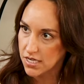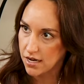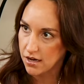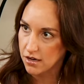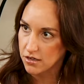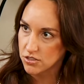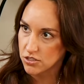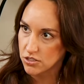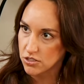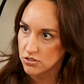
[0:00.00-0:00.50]

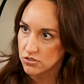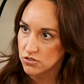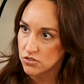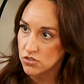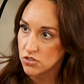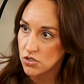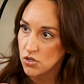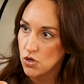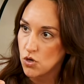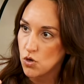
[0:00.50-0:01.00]

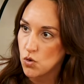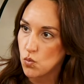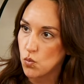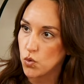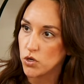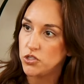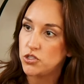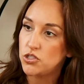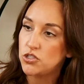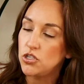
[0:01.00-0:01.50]
characters
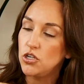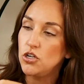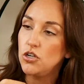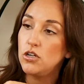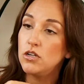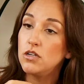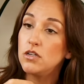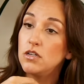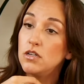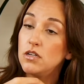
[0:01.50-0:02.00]
were
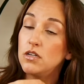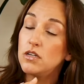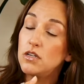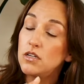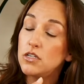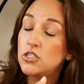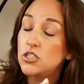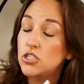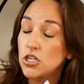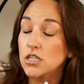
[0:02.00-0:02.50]

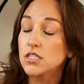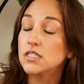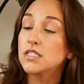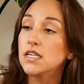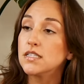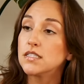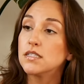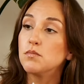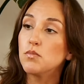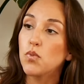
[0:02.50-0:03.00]
just
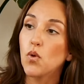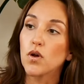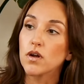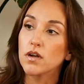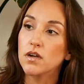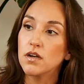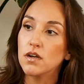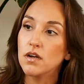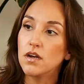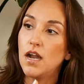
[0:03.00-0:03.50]
as
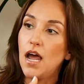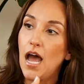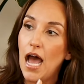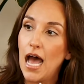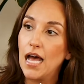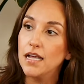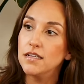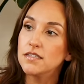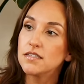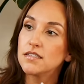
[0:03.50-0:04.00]
important
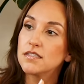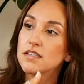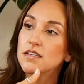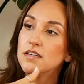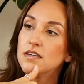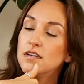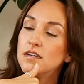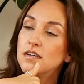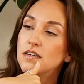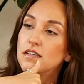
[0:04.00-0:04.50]
as
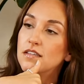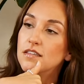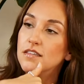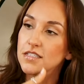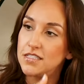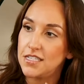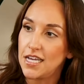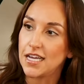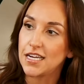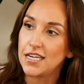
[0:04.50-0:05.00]

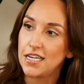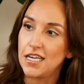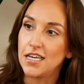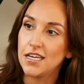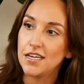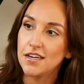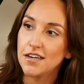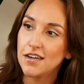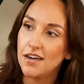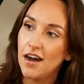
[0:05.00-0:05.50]
the
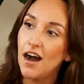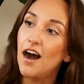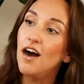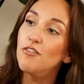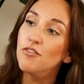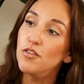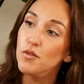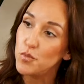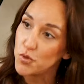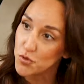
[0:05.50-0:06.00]
technique
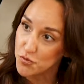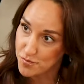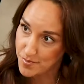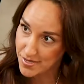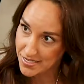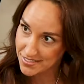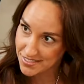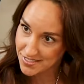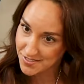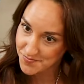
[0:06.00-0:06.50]
of the
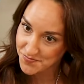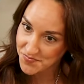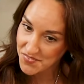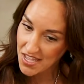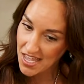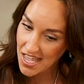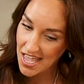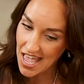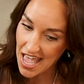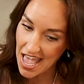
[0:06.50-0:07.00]
movement.
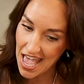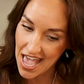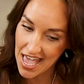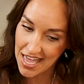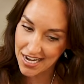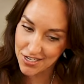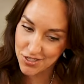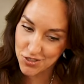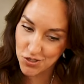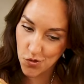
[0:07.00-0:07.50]

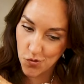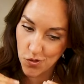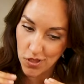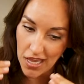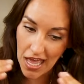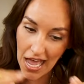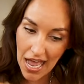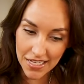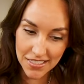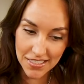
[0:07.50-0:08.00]
And so
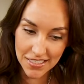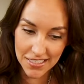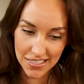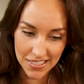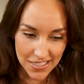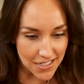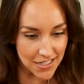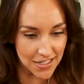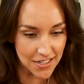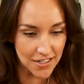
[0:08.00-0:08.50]
last
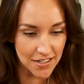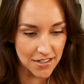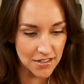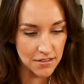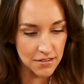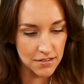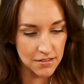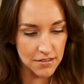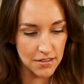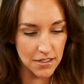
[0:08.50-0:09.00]

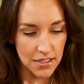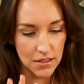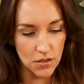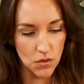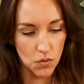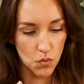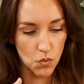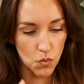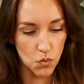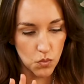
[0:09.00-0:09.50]
year,
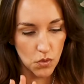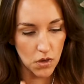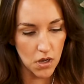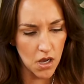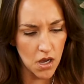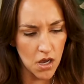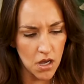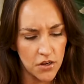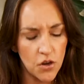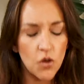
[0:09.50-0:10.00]

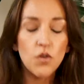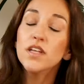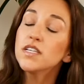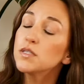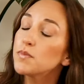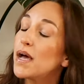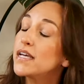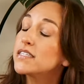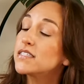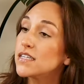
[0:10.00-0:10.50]

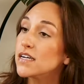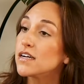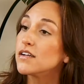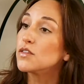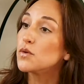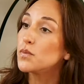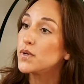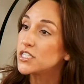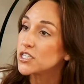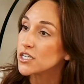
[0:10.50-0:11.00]
this past year
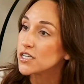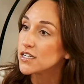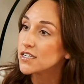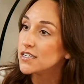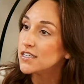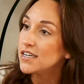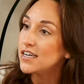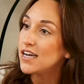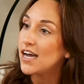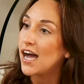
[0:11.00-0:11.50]
in the winter,
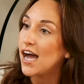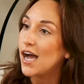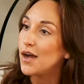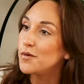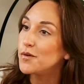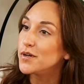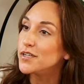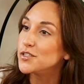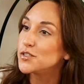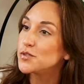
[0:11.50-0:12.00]
I
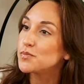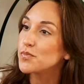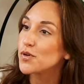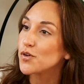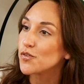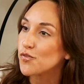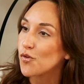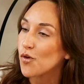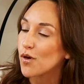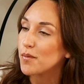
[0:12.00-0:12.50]
was
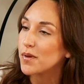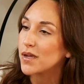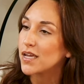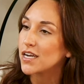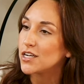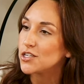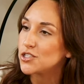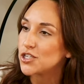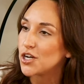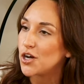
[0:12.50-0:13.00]
performing
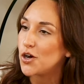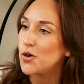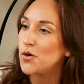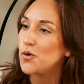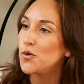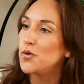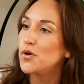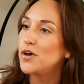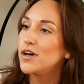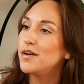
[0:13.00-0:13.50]
in a
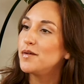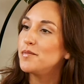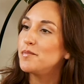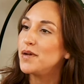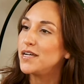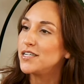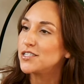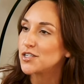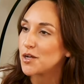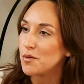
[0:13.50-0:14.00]
show
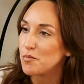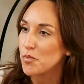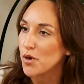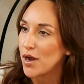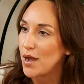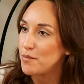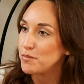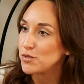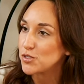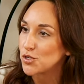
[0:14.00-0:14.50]
based on
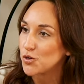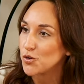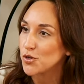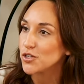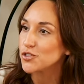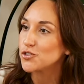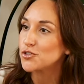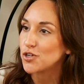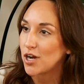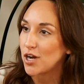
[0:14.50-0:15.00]
Bram Stoker's